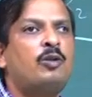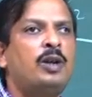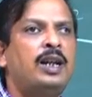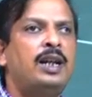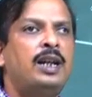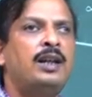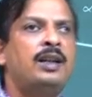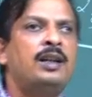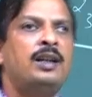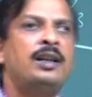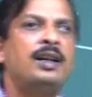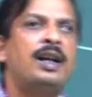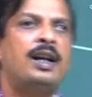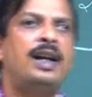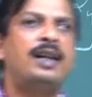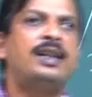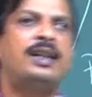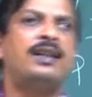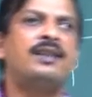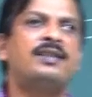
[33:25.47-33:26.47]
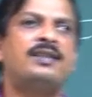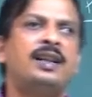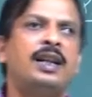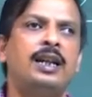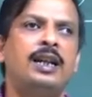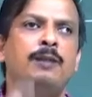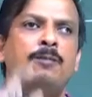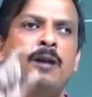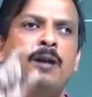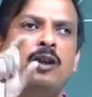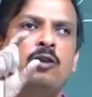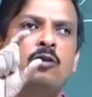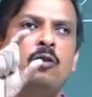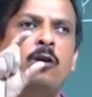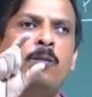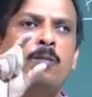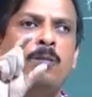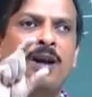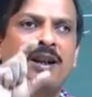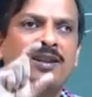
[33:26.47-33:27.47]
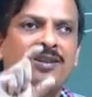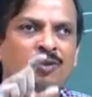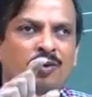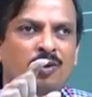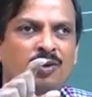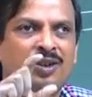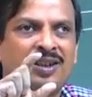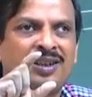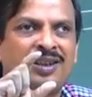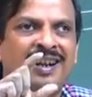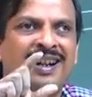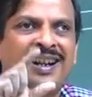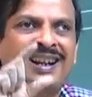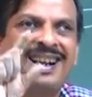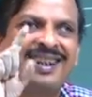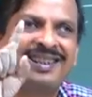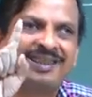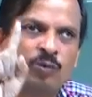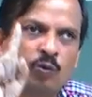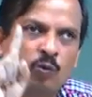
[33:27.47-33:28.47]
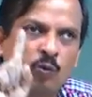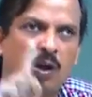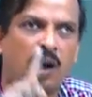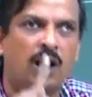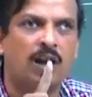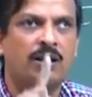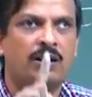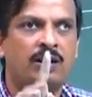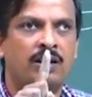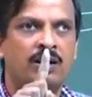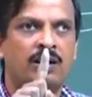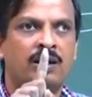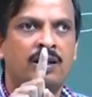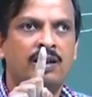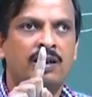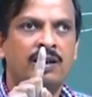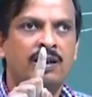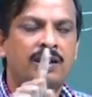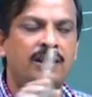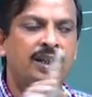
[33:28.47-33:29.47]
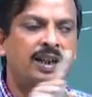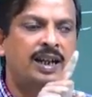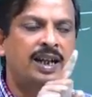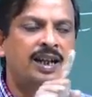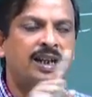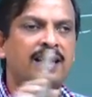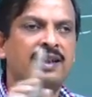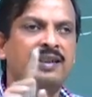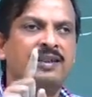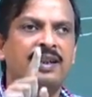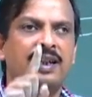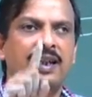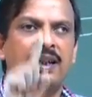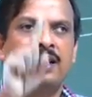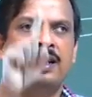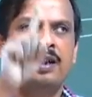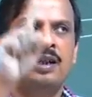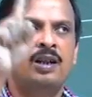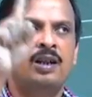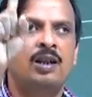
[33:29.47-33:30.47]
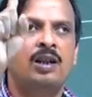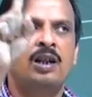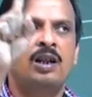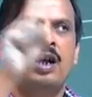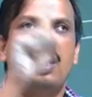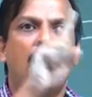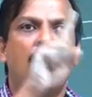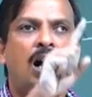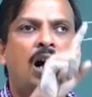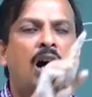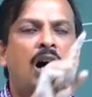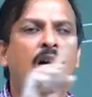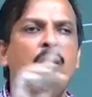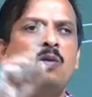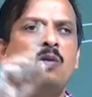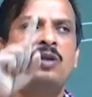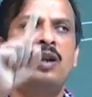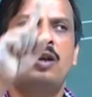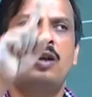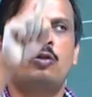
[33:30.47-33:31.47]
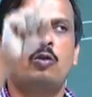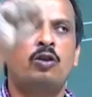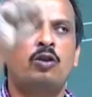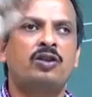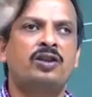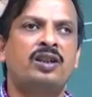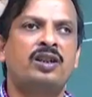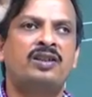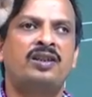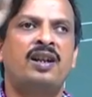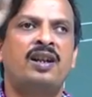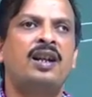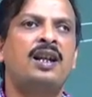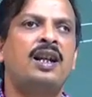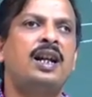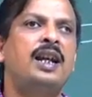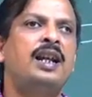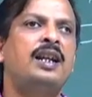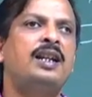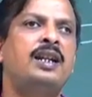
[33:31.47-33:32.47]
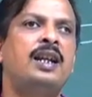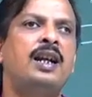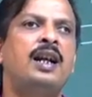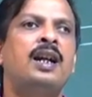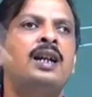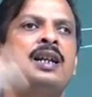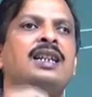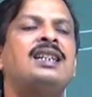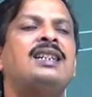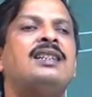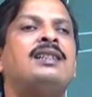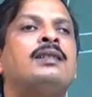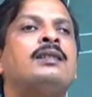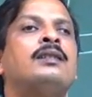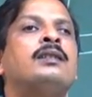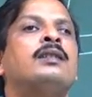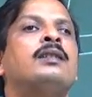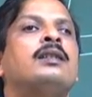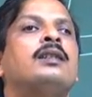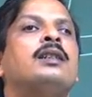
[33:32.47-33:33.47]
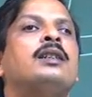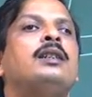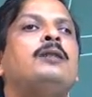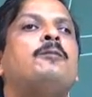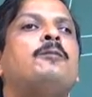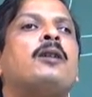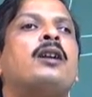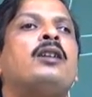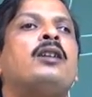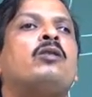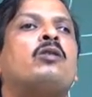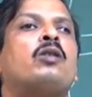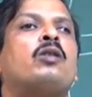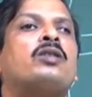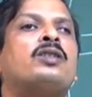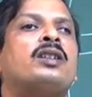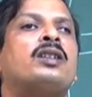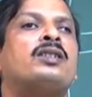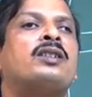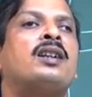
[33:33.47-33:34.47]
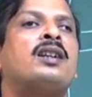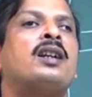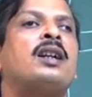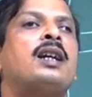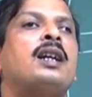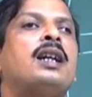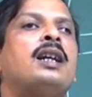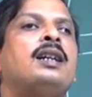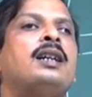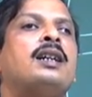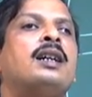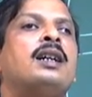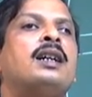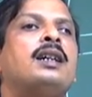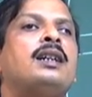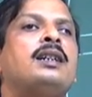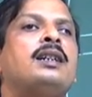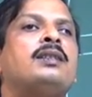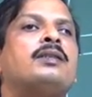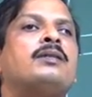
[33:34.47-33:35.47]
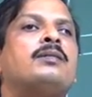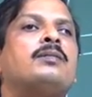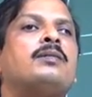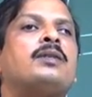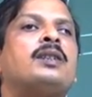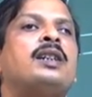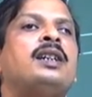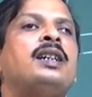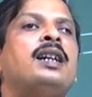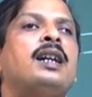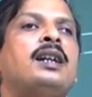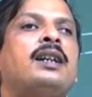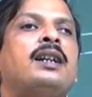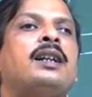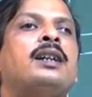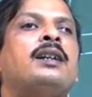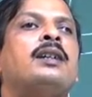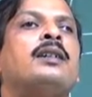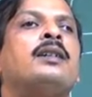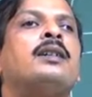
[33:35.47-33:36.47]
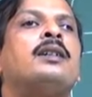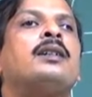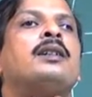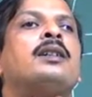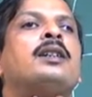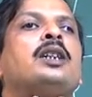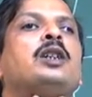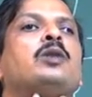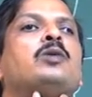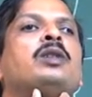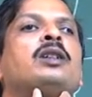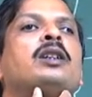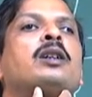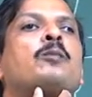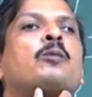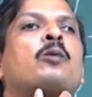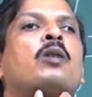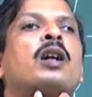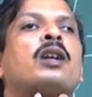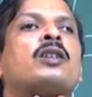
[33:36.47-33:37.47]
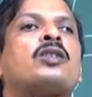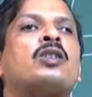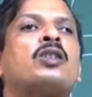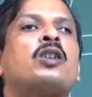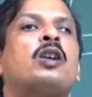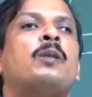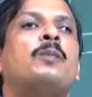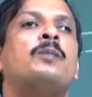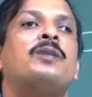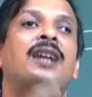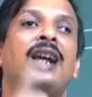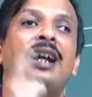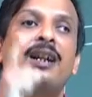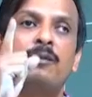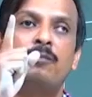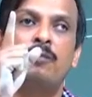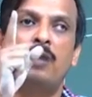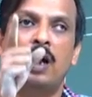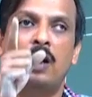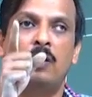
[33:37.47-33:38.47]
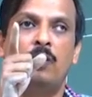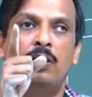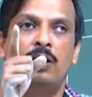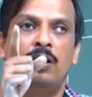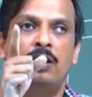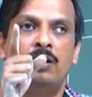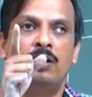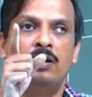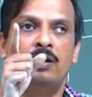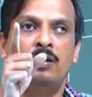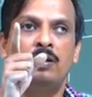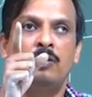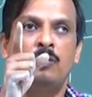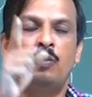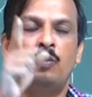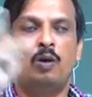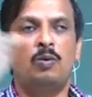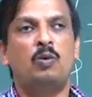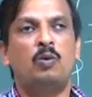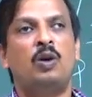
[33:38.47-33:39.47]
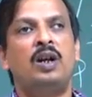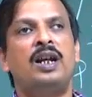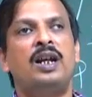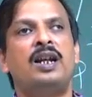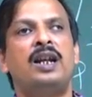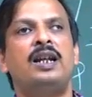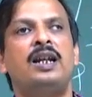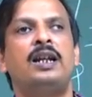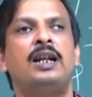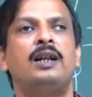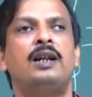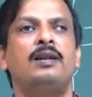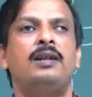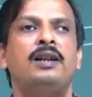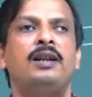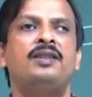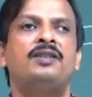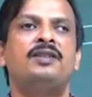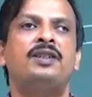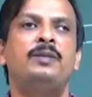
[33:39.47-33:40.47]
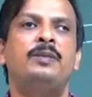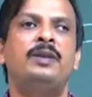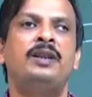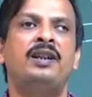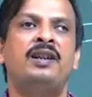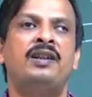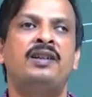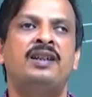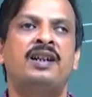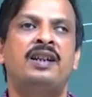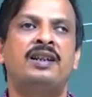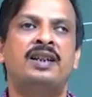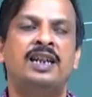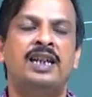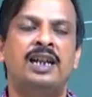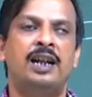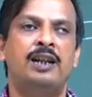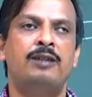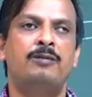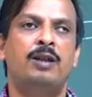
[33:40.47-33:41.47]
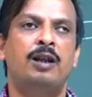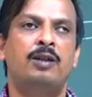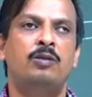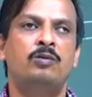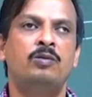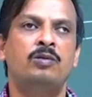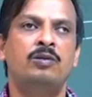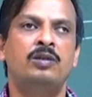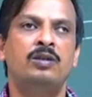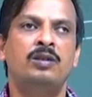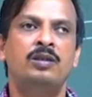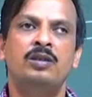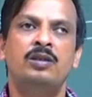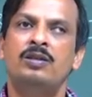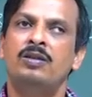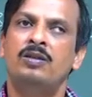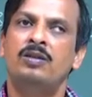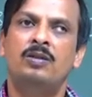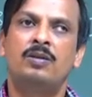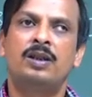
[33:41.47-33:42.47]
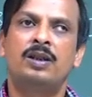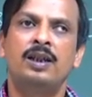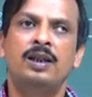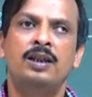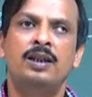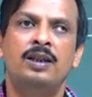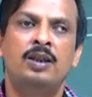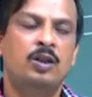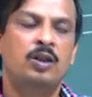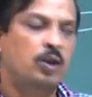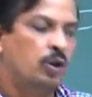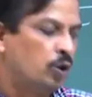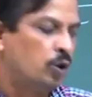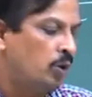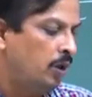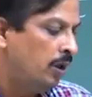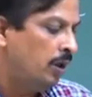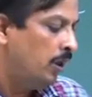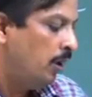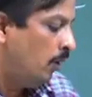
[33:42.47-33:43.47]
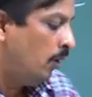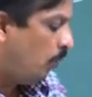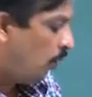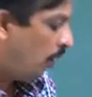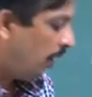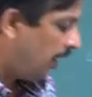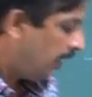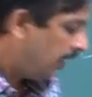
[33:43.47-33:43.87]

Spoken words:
way I can say, if I know first cross sectional area is 1, then I can say how the cross sectional area is, different cross sectional area is created during the production of that vowel, from where I estimated that ki value. Okay. So, for a